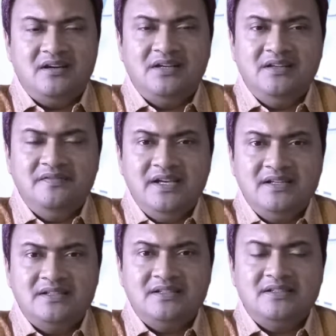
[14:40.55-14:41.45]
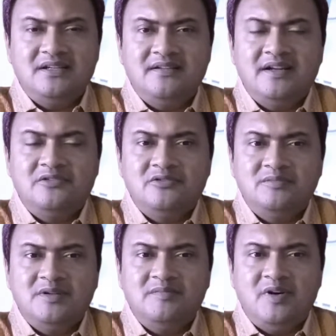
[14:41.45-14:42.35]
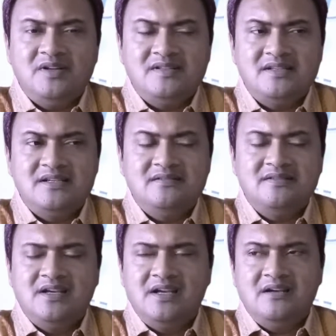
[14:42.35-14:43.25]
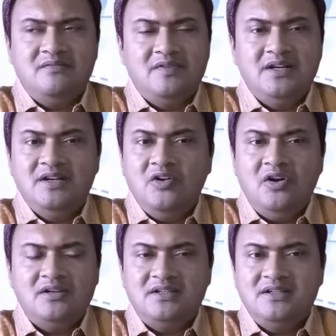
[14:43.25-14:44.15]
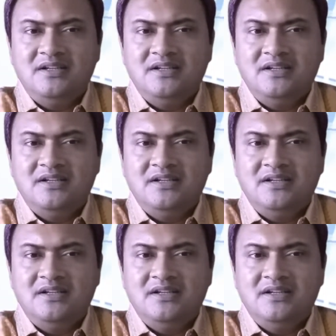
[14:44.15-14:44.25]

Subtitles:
A deviated recruitment policy will not